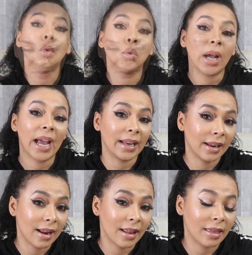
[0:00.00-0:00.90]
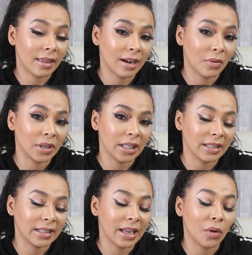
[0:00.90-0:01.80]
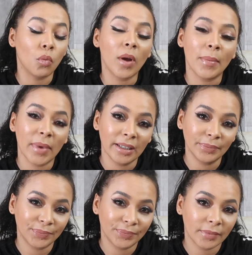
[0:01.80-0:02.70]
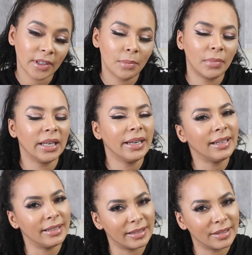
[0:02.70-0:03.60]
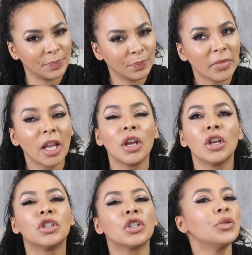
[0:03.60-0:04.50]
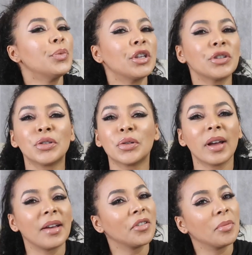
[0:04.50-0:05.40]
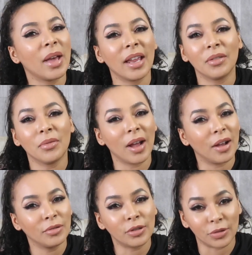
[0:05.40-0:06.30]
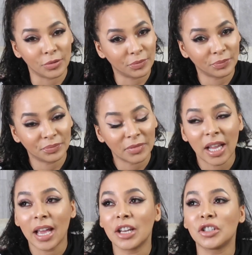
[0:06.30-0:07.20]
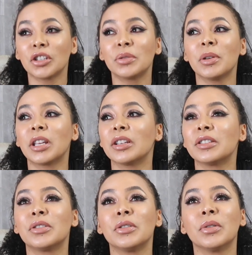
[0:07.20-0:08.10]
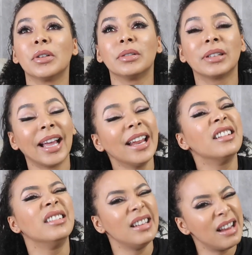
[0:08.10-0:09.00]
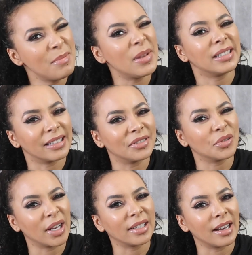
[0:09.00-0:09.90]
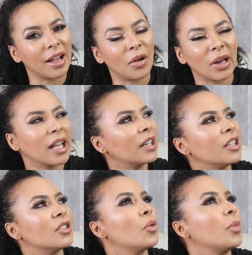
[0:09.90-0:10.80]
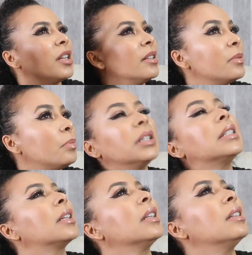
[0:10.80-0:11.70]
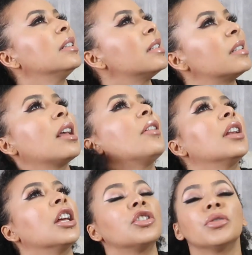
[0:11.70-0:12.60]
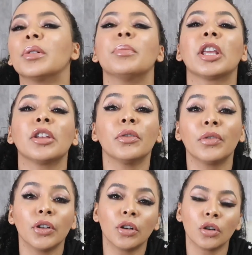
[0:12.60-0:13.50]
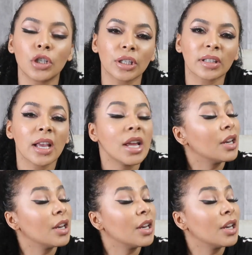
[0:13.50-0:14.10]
Ooh, and another thing I wanted to say, women, please, just because you don't have your man around you, and just because you're kind of limited right now, like there's nobody particularly staring at you and making you feel gorgeous,